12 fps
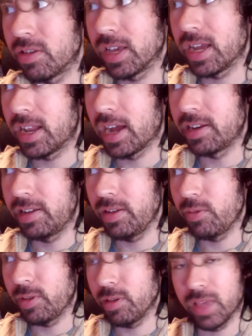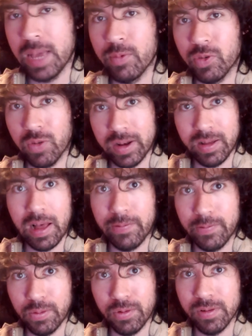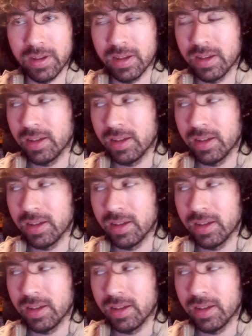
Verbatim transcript: just to get an idea what this game was trying to offer,